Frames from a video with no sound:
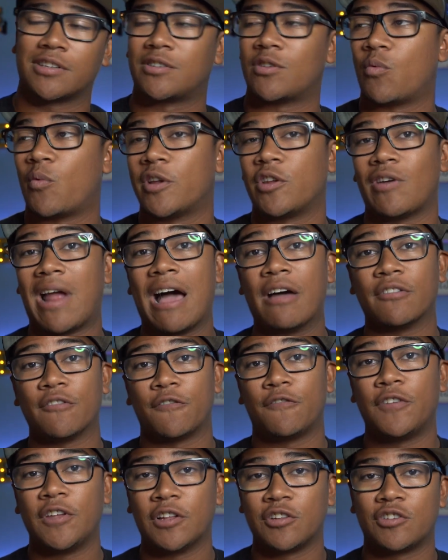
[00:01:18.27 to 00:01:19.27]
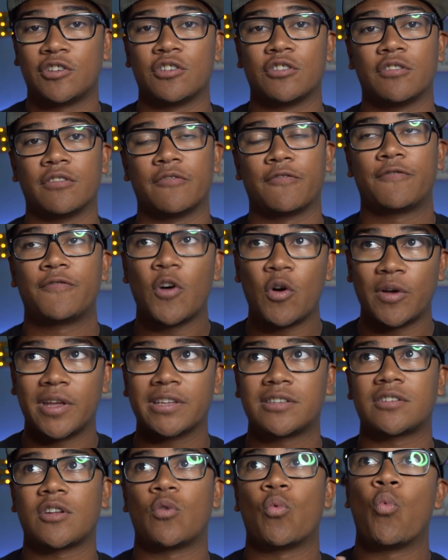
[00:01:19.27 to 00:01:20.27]
So when you're out in the field, you're
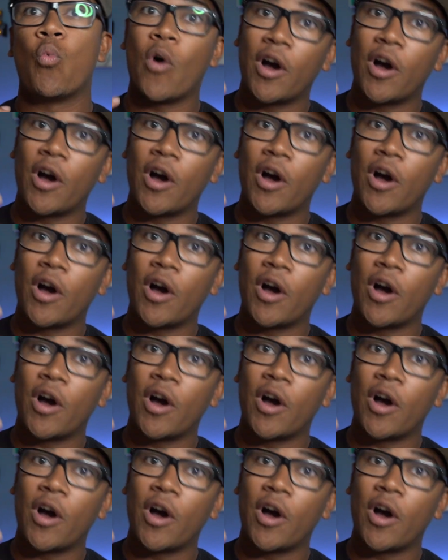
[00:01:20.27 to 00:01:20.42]
focused on